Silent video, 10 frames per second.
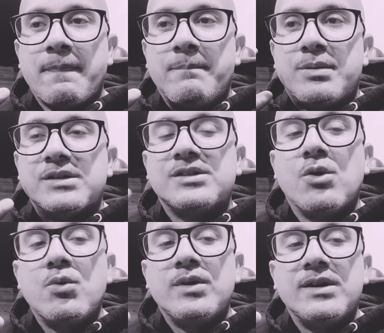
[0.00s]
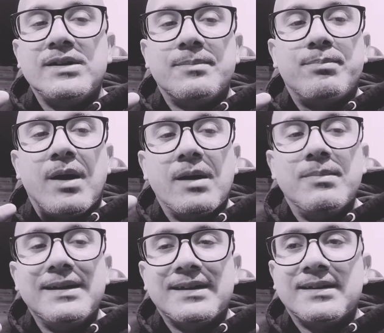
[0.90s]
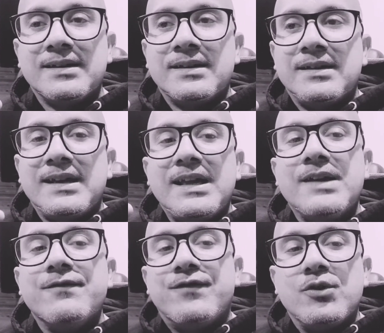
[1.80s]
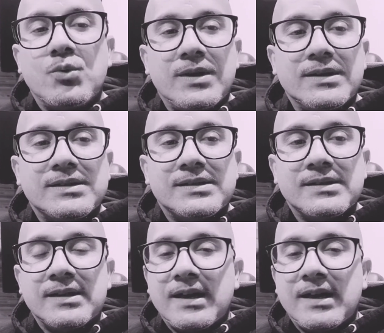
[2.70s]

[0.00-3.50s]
persona, your public influence,